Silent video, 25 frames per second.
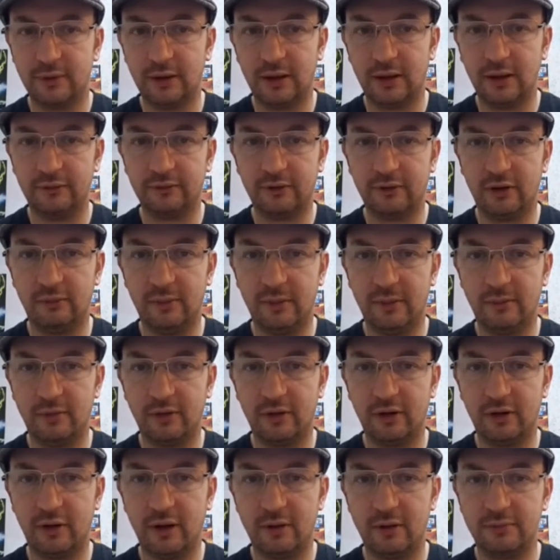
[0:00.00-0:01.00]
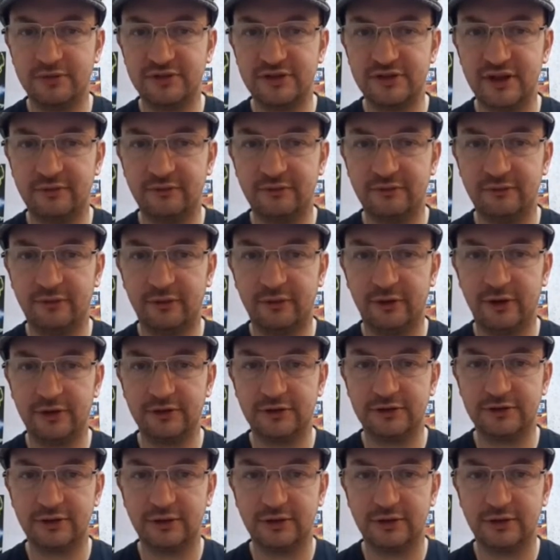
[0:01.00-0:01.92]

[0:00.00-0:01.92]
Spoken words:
I've got to remember I've got to open 7 first.